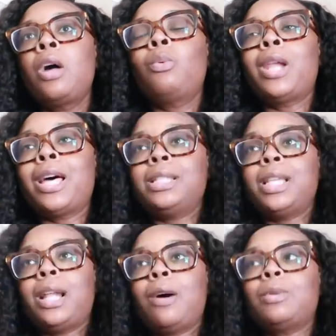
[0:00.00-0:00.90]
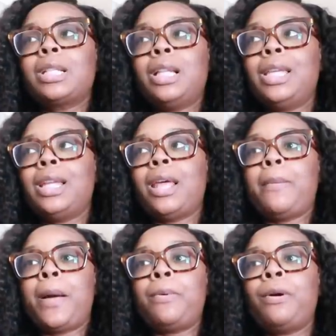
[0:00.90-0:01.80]
when I said I was cleaning out
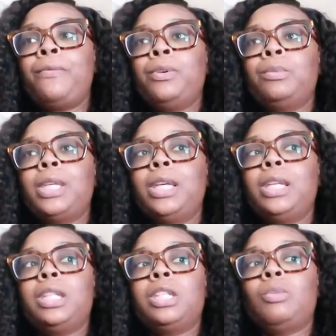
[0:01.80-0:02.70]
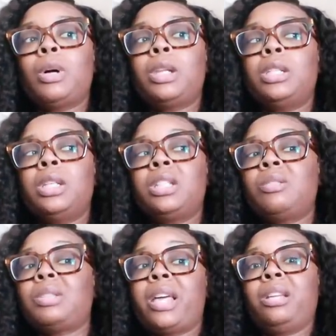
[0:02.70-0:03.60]
my perfume thing and did she want anything, she
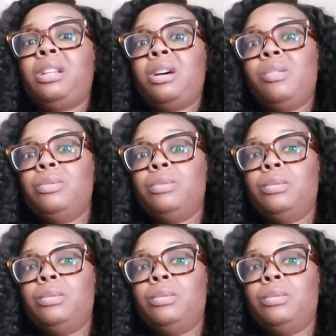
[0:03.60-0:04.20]
was like, no.